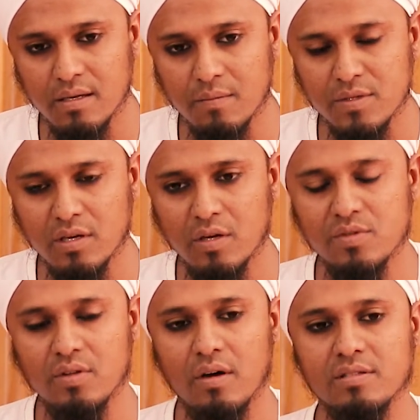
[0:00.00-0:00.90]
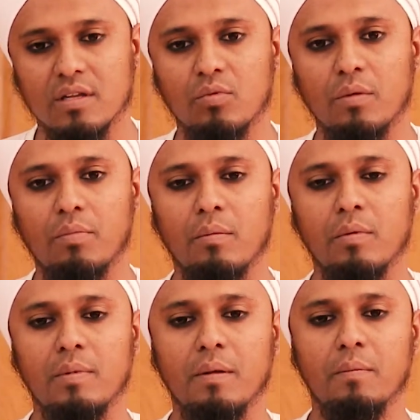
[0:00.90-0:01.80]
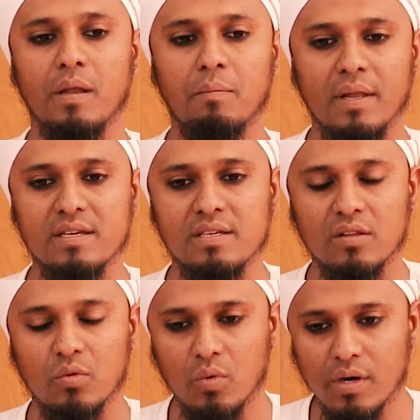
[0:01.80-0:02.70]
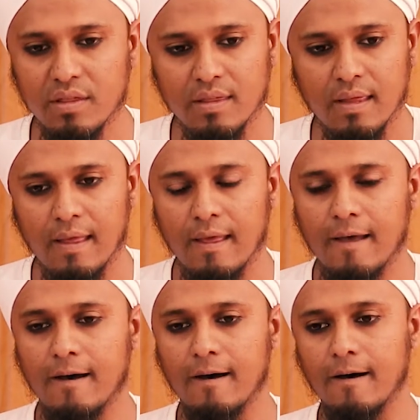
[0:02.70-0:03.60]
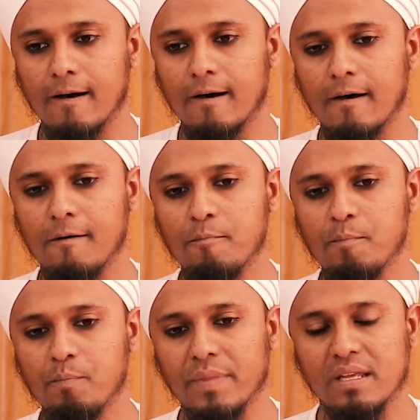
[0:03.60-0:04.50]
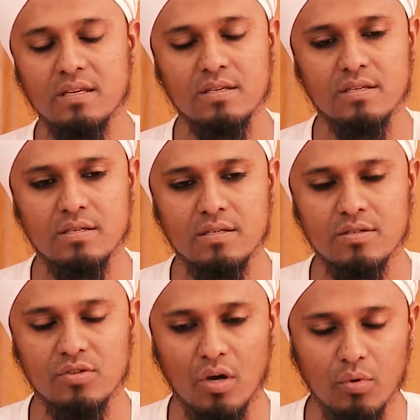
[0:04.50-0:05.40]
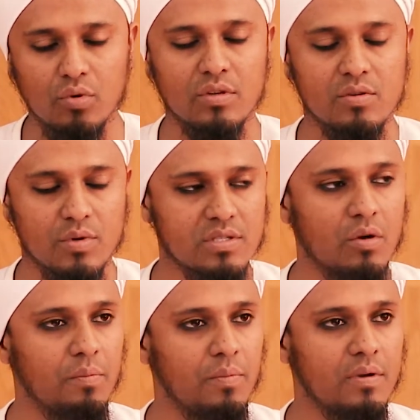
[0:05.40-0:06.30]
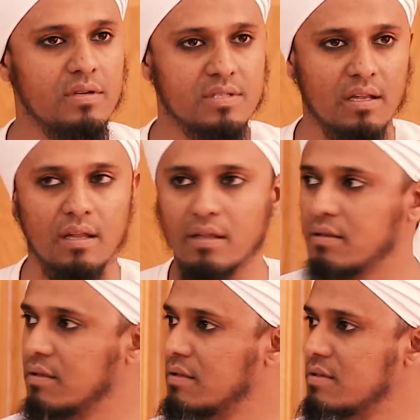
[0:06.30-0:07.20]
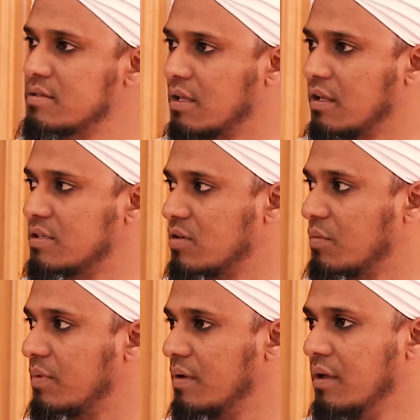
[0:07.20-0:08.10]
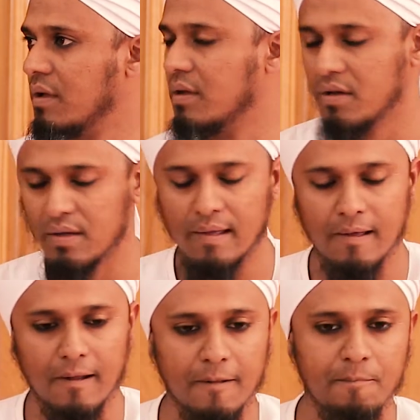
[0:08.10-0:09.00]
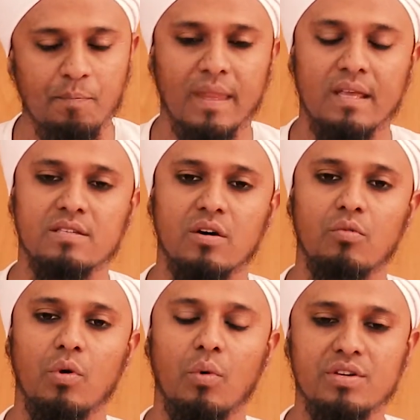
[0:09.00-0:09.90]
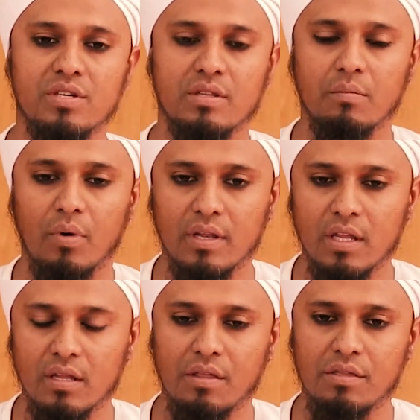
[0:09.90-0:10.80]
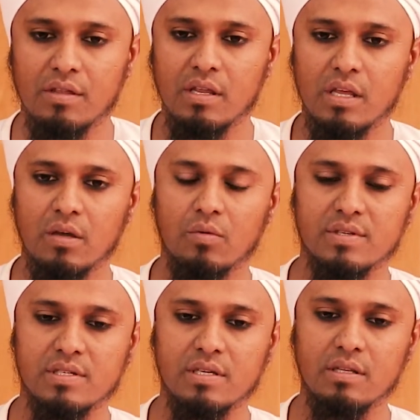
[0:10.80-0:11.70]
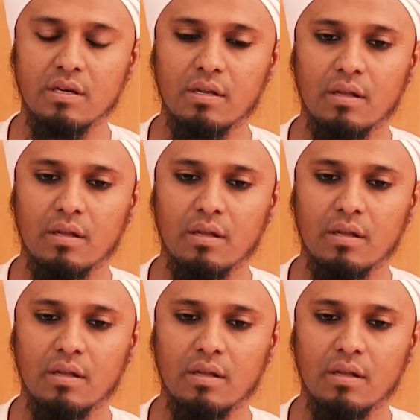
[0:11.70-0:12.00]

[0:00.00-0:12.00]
circumstance, that we probably replace it with sabun, with soap, sunlight soap. All right. So we wash the body 3 with sidr,